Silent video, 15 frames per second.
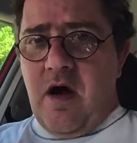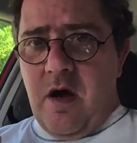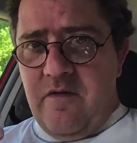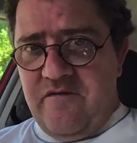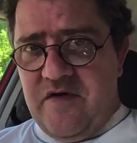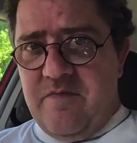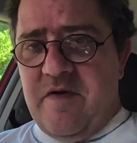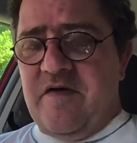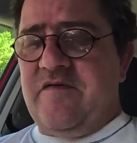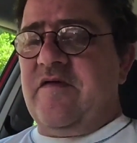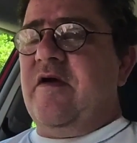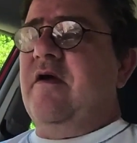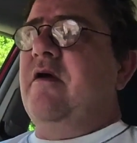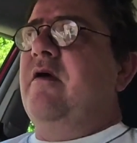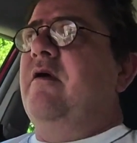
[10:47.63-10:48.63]
over your
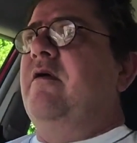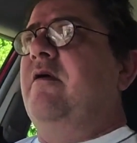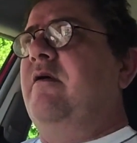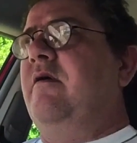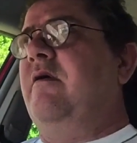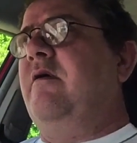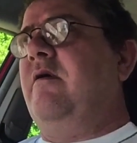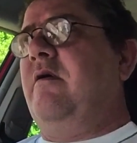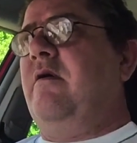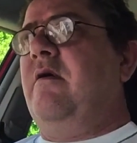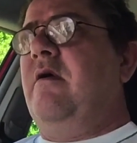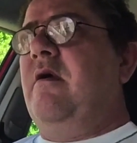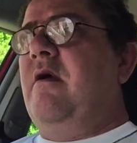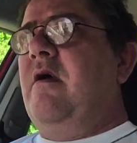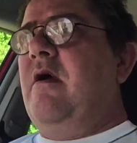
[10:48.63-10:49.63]
budget,
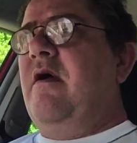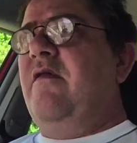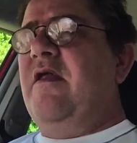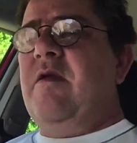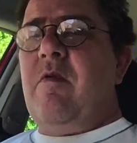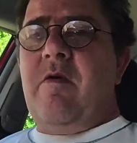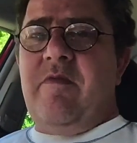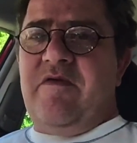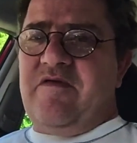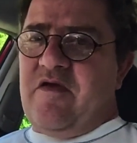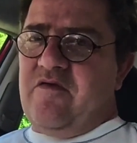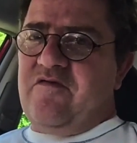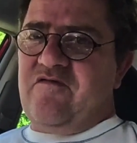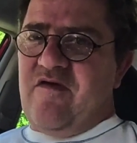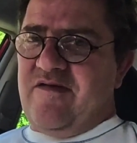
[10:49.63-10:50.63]
and then you won't be
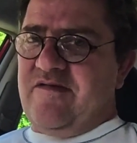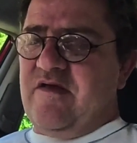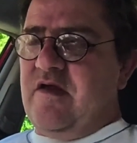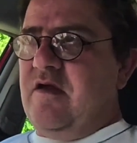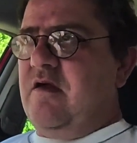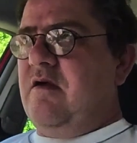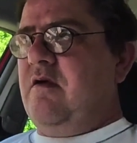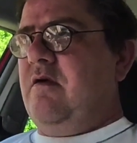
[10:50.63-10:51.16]
so stressy.